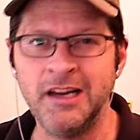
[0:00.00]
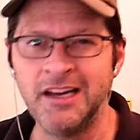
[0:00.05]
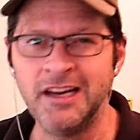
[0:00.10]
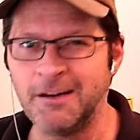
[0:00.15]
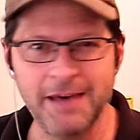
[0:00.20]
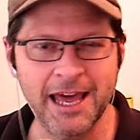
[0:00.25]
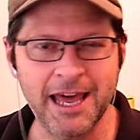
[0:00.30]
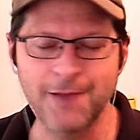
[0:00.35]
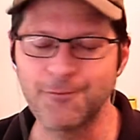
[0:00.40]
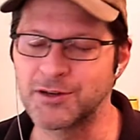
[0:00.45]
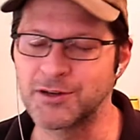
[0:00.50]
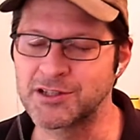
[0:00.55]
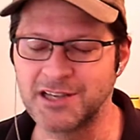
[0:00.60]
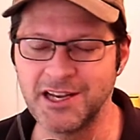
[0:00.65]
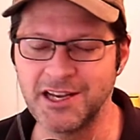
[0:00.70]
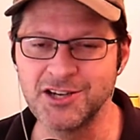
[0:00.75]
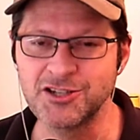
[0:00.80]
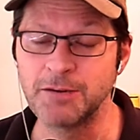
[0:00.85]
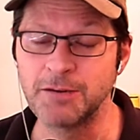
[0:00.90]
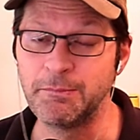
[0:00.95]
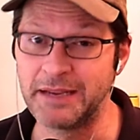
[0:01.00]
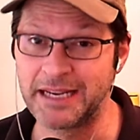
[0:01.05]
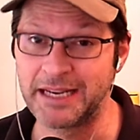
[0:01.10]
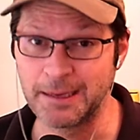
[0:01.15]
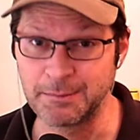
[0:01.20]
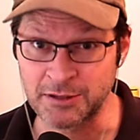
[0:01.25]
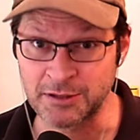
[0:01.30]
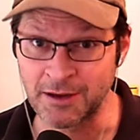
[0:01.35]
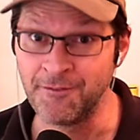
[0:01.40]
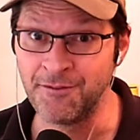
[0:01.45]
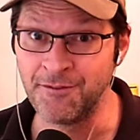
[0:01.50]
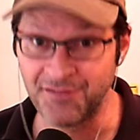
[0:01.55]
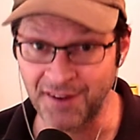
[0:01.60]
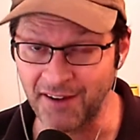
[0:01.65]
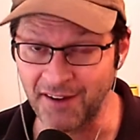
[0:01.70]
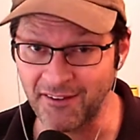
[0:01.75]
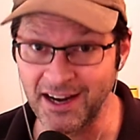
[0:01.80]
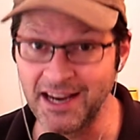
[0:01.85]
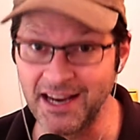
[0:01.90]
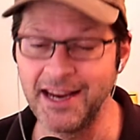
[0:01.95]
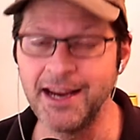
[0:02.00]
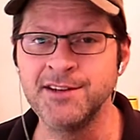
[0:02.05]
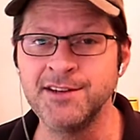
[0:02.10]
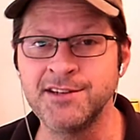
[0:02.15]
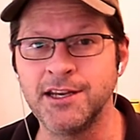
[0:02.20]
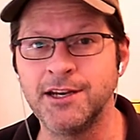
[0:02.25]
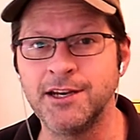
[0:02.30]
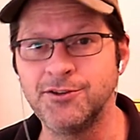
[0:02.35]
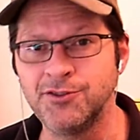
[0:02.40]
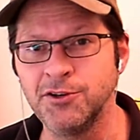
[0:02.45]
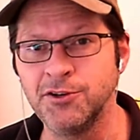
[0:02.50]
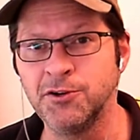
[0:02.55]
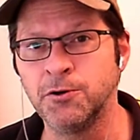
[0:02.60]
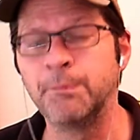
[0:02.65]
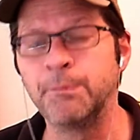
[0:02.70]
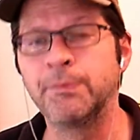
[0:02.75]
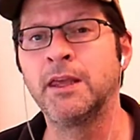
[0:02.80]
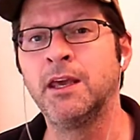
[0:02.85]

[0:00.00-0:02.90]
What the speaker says: Manifestation becomes very easy to do